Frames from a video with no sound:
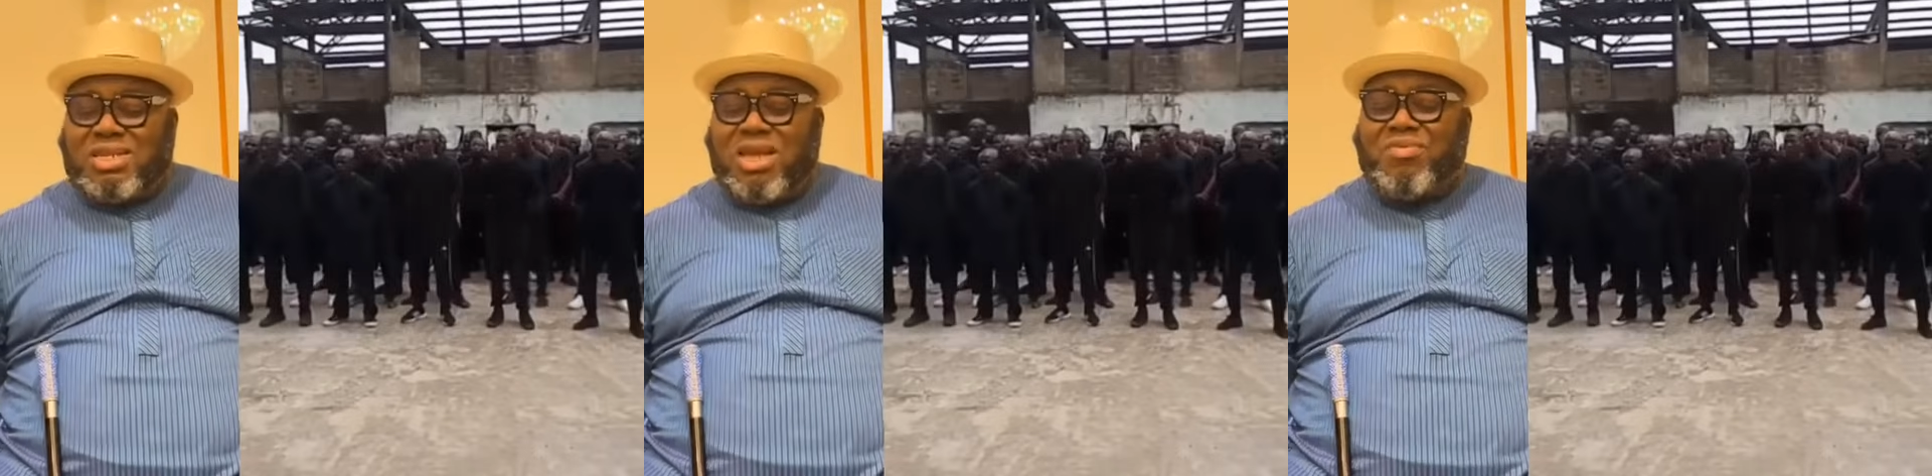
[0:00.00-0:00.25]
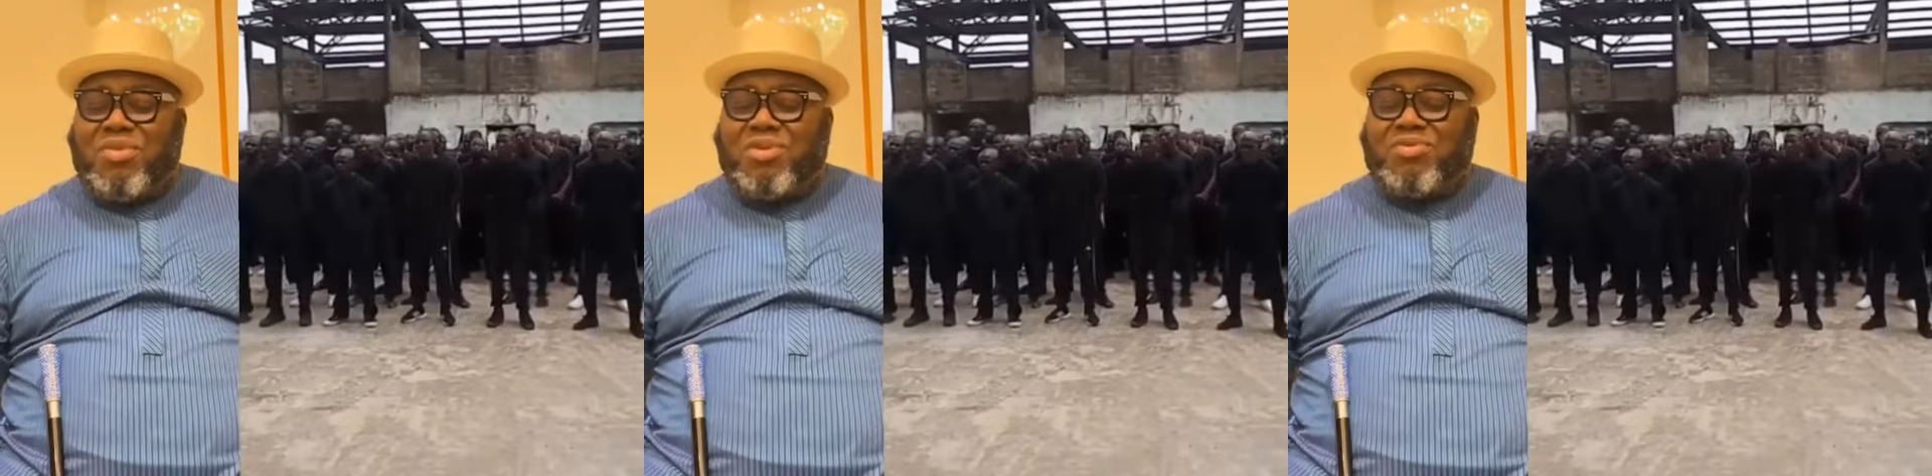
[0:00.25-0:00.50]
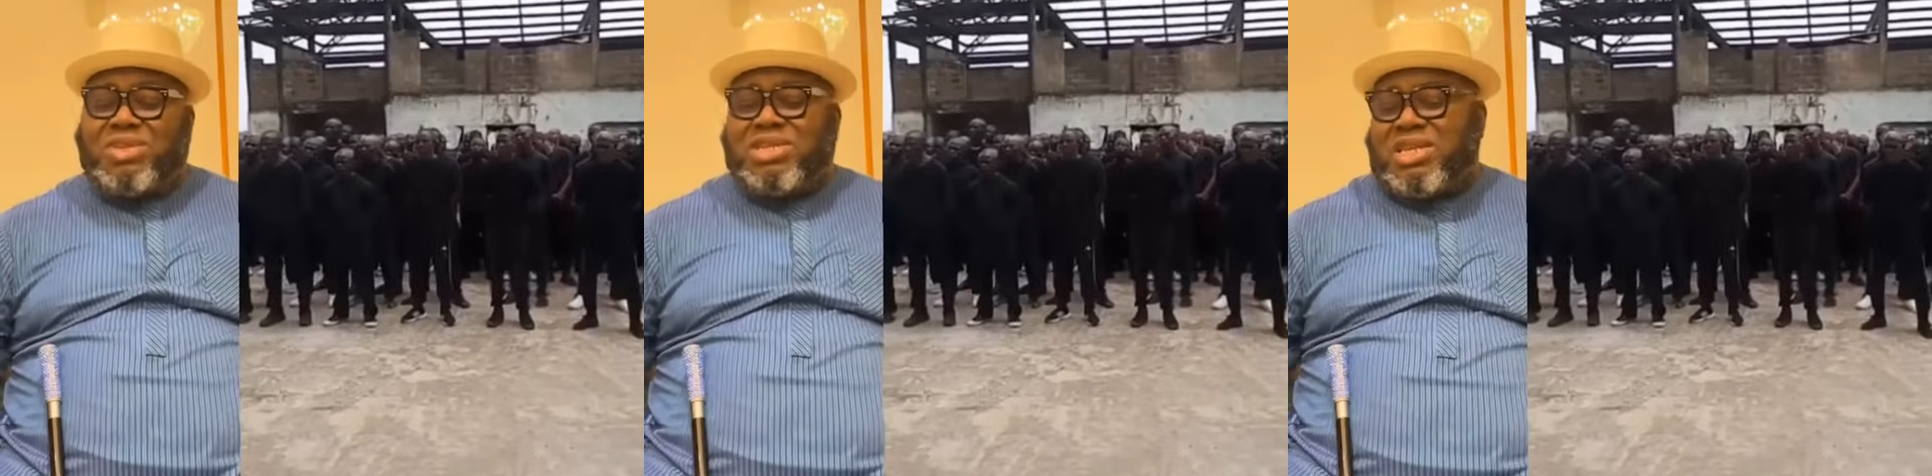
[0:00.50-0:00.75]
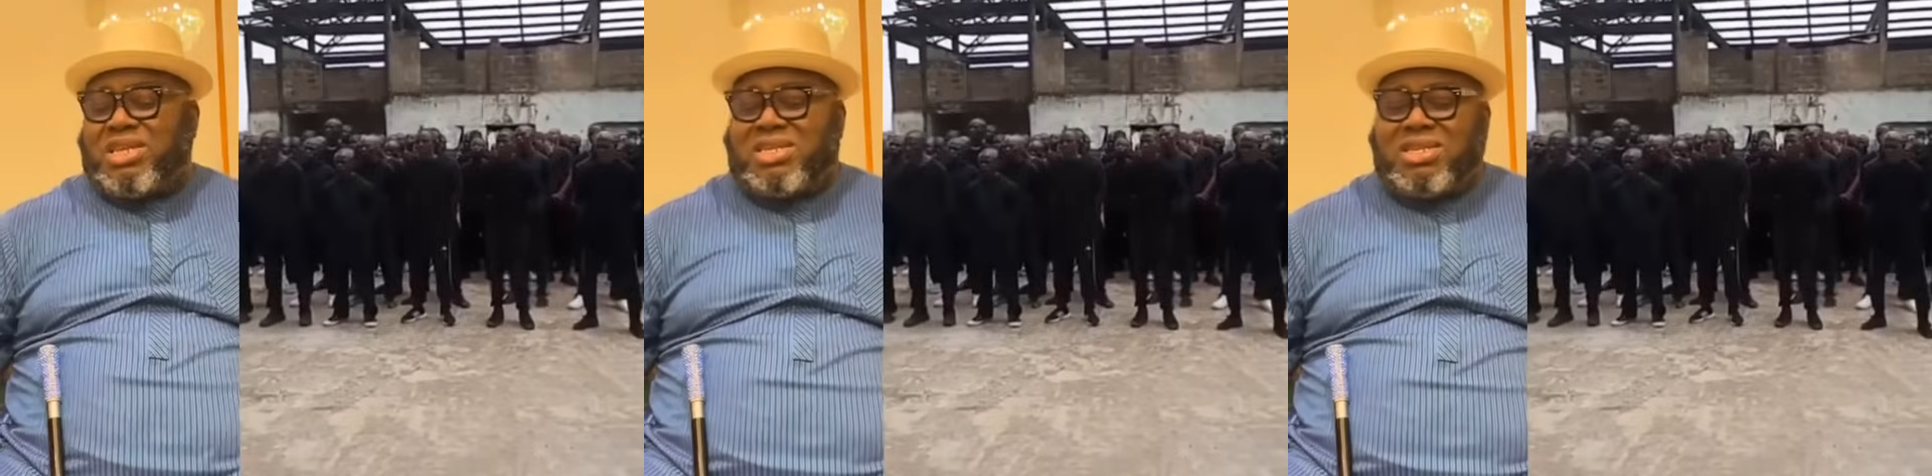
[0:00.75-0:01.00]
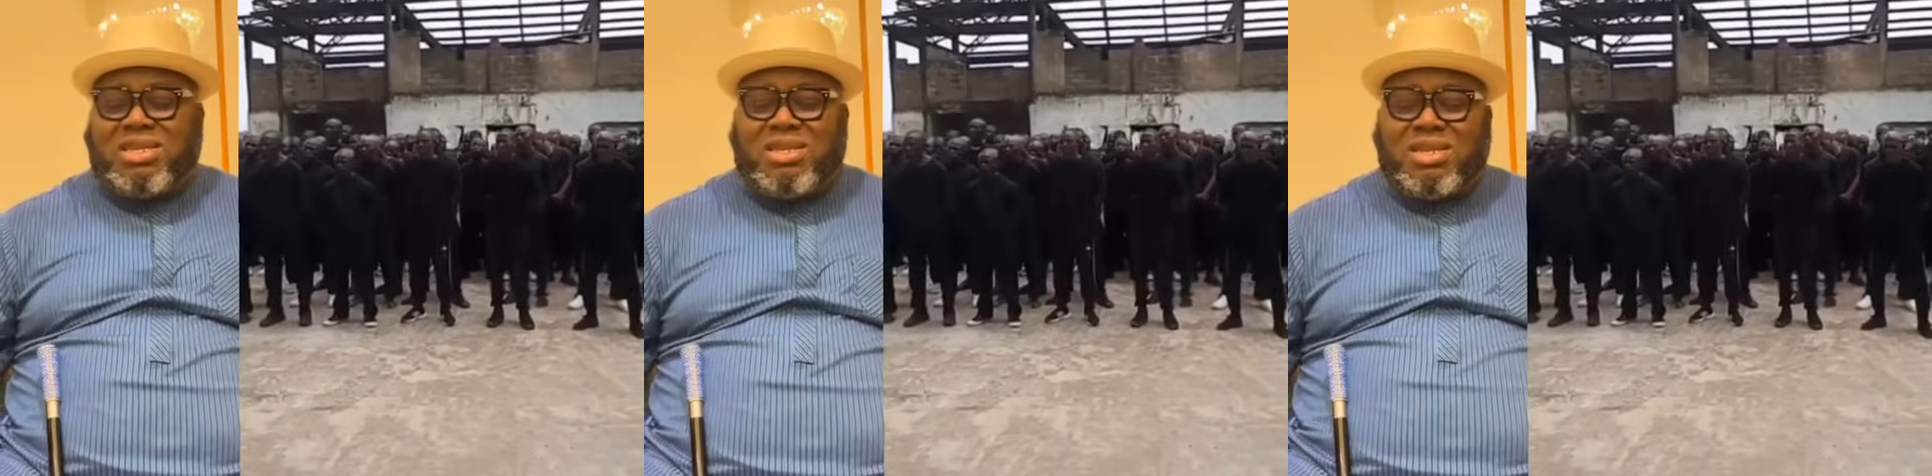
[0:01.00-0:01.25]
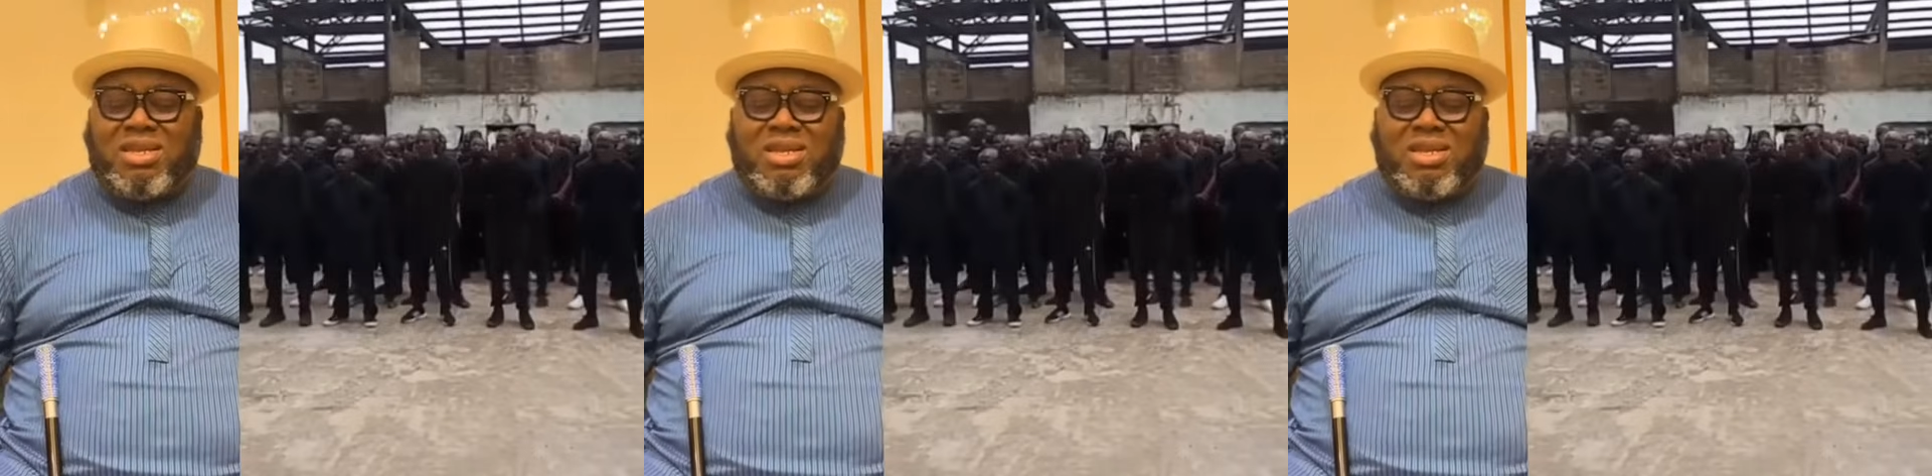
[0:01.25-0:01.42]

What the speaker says: same way we did.